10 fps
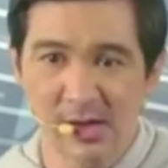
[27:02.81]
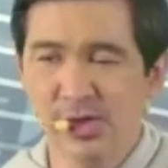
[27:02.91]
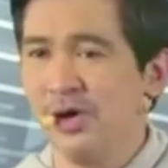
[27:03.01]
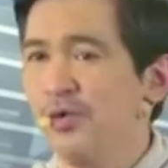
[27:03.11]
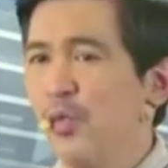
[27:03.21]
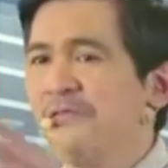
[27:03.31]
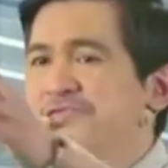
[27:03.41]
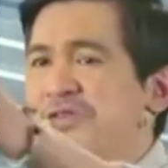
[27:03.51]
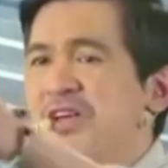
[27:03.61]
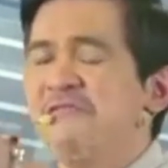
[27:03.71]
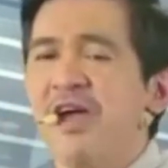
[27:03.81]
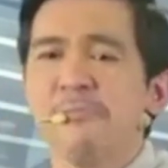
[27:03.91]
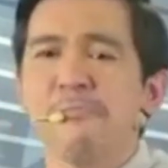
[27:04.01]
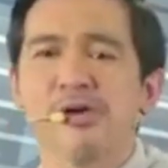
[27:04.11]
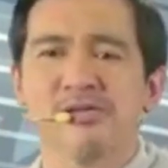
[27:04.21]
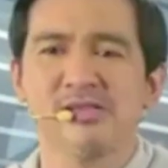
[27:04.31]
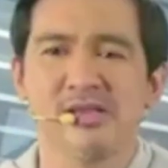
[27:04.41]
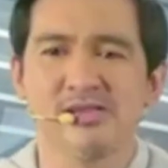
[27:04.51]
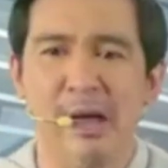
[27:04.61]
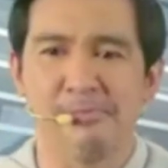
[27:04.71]
So we have 3 very
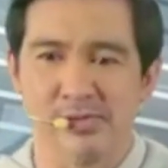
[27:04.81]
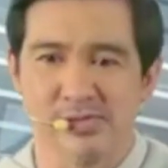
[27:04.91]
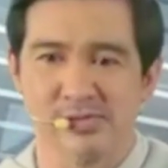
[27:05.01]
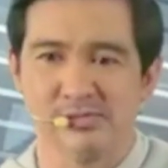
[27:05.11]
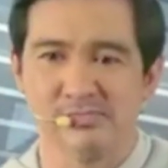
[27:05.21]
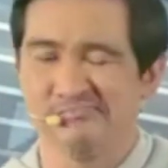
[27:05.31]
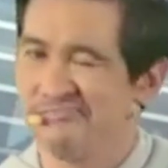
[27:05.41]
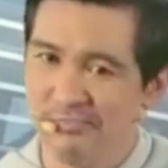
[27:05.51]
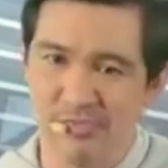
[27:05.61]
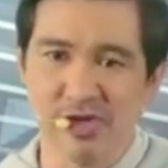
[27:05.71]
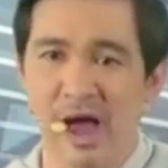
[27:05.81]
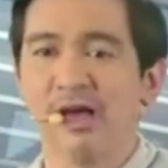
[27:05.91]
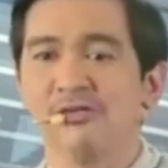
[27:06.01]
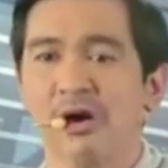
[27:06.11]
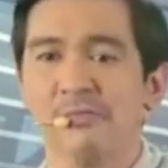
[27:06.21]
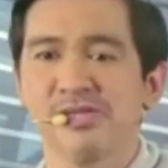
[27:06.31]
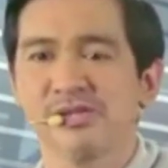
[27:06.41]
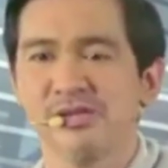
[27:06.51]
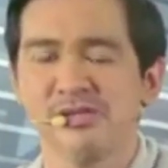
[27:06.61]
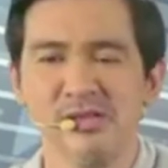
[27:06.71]
important examples: Jack
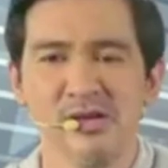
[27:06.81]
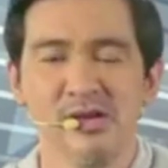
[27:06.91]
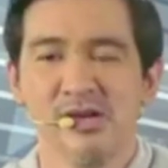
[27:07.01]
Robinson,